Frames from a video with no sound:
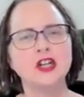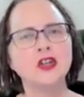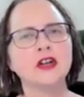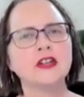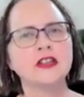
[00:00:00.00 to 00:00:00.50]

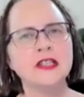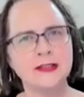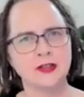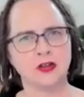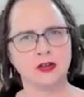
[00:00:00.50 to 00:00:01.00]
Not at
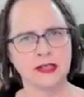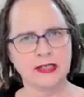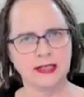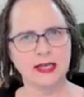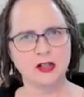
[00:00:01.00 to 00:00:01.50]
this early
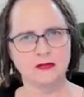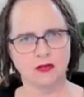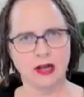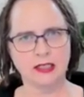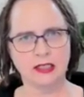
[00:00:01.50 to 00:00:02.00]
stage of
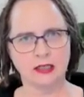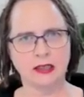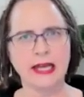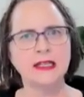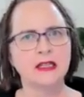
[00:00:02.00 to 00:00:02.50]
writing.
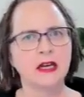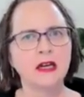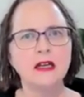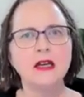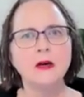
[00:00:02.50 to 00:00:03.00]
Later,
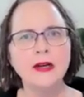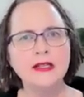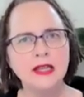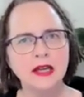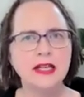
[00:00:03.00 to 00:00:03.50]

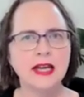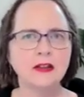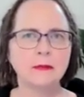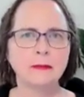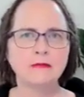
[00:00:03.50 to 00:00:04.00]
once they're down
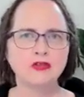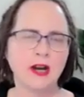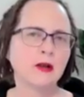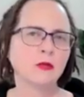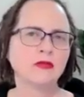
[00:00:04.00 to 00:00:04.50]
the
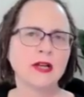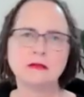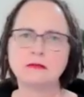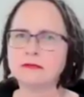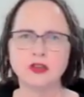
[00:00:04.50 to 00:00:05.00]
track with
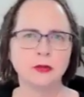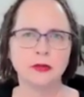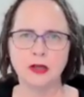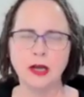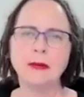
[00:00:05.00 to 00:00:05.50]
writing, do what
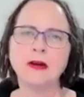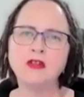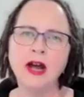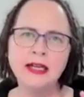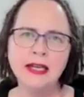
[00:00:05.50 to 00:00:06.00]
you like. But
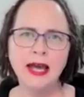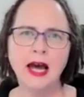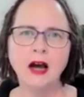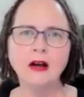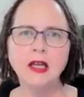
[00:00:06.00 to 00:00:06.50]
right
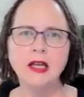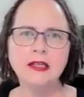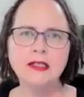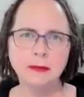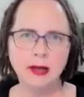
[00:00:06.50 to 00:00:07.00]
now,
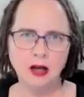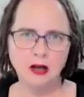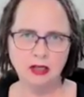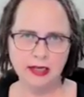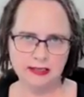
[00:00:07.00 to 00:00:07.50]
it's about
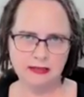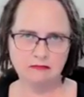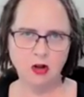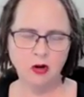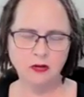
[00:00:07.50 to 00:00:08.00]
like
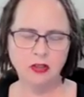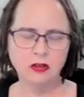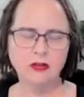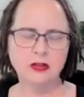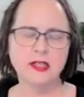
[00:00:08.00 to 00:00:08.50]
holding
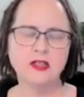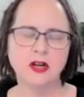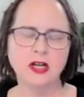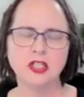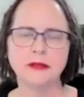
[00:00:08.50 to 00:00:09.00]
on to that
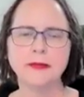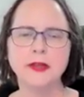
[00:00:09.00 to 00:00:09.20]
structure.